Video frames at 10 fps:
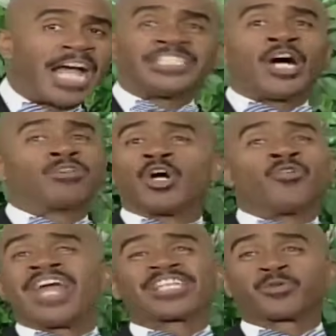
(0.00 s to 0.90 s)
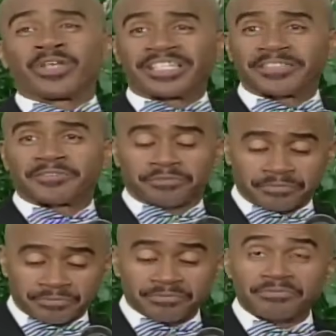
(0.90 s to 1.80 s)
And don't go next week.
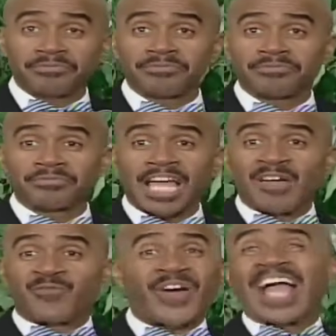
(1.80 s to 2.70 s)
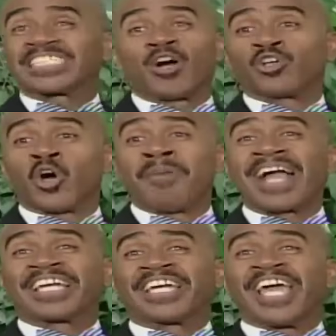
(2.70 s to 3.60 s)
In fact, don't go
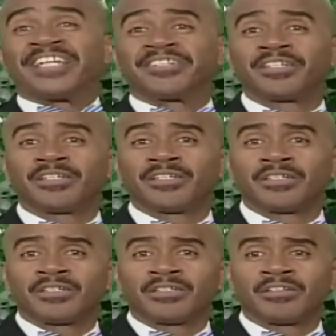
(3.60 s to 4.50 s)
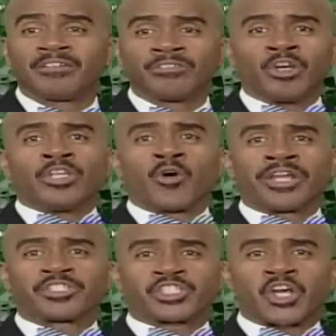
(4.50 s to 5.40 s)
back again. Go back. You know
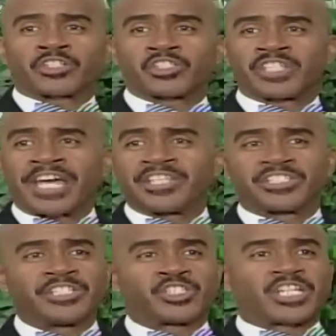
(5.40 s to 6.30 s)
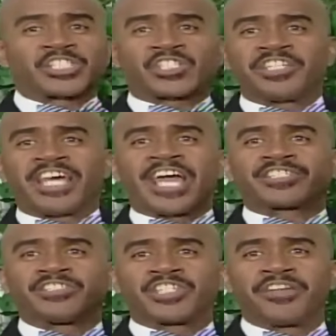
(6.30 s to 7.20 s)
the churches that is in Chester and
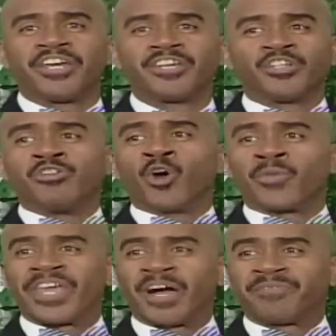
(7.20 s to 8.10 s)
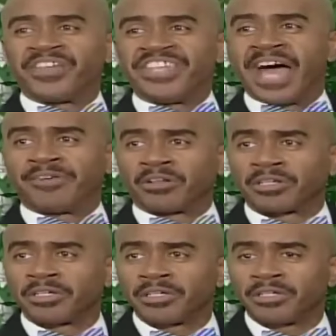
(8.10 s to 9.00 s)
Exington, you know they of the devil.